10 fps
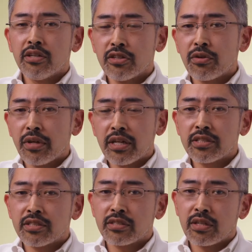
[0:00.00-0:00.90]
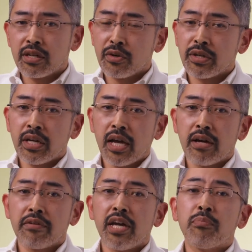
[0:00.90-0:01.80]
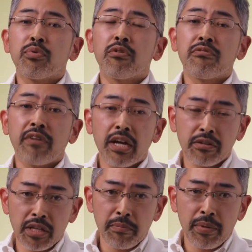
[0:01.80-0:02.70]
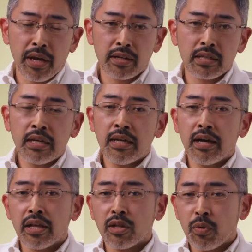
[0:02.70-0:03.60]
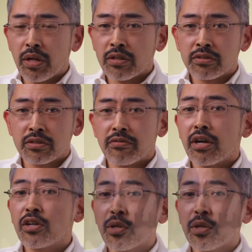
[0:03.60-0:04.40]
Your donations are going to have a profound impact on the wellness of our